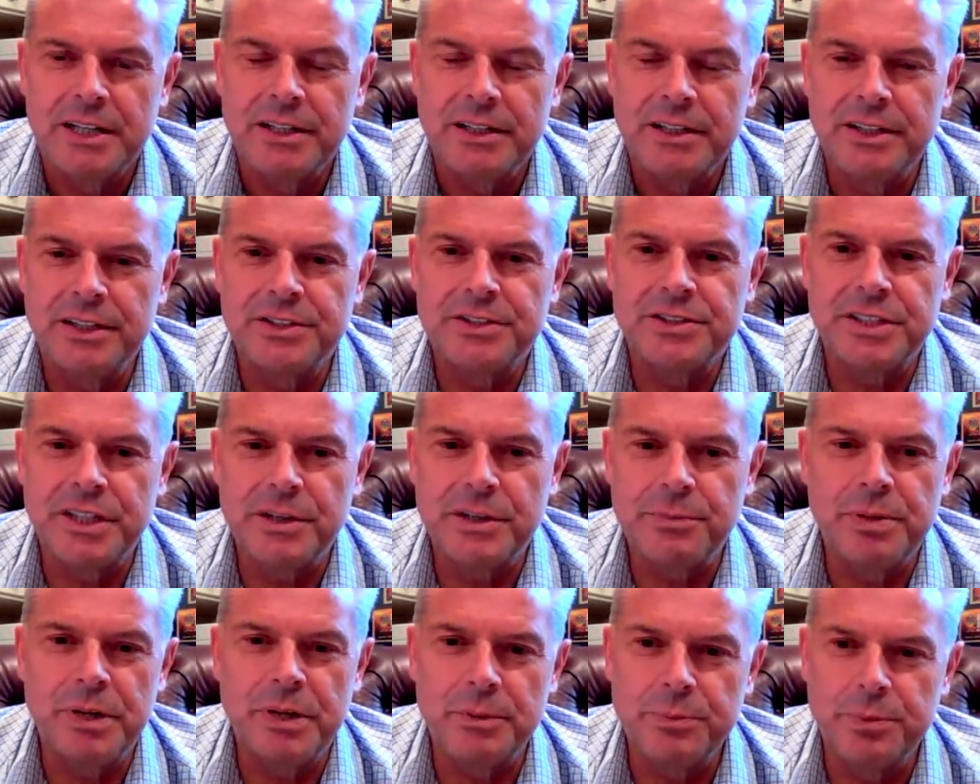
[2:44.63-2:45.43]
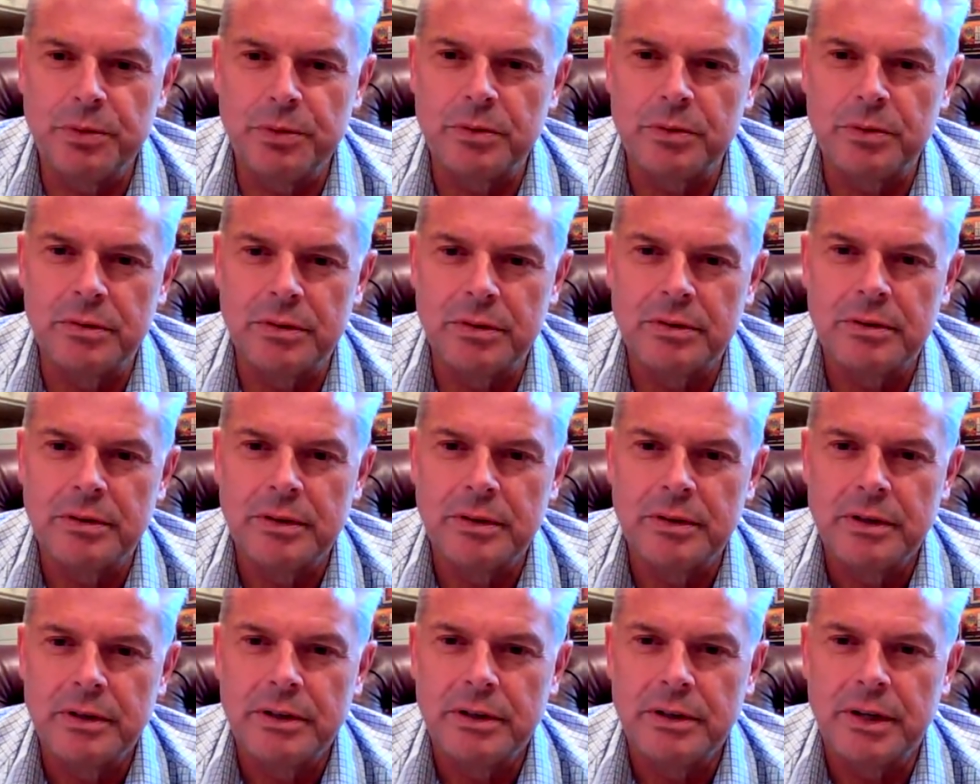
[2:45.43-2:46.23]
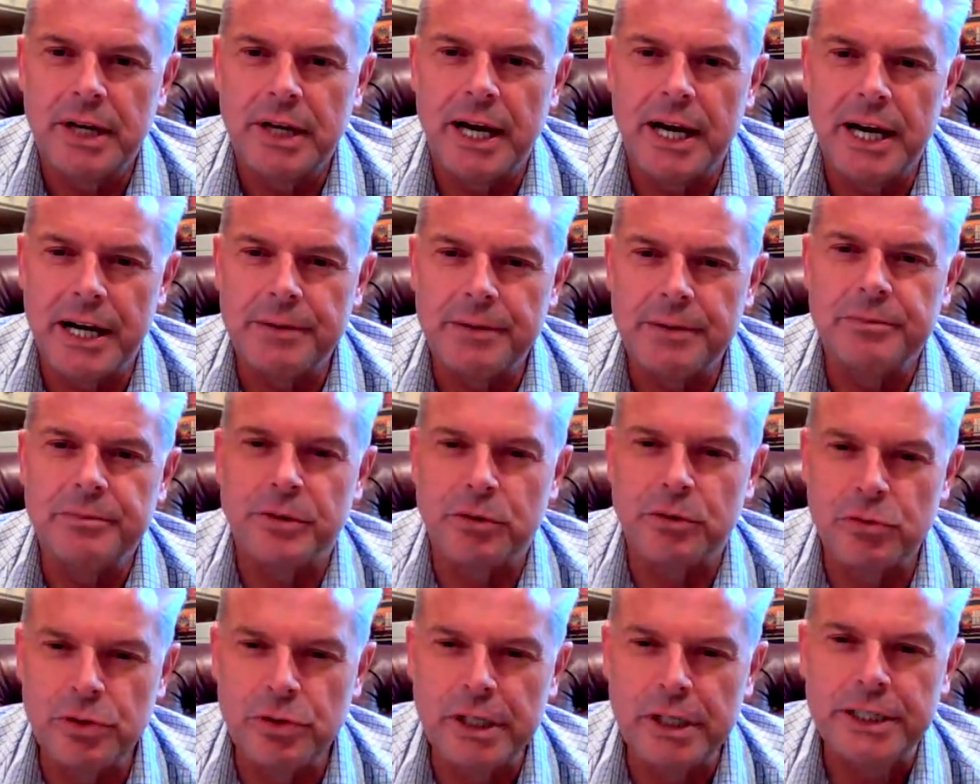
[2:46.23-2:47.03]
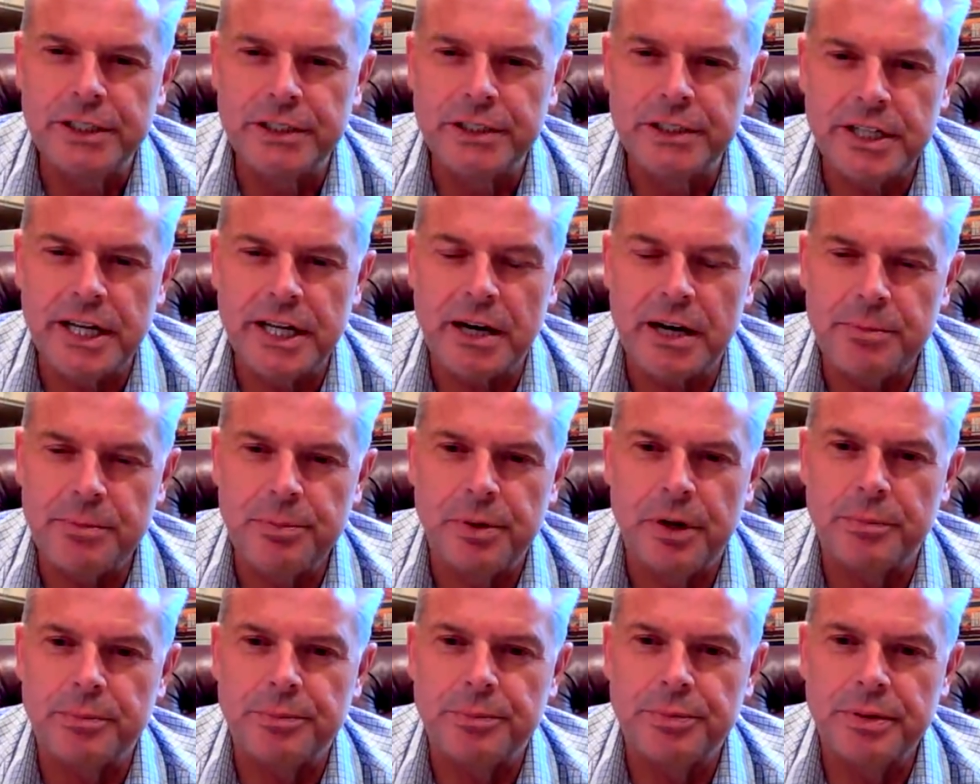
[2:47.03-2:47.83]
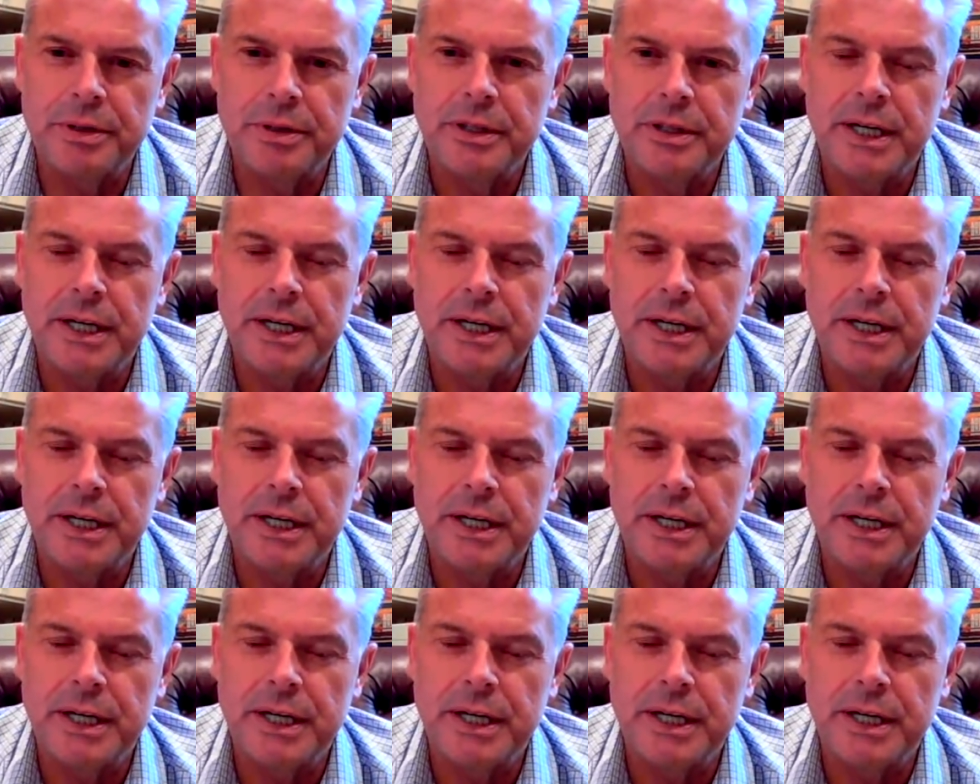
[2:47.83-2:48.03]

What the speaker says: you see people really step up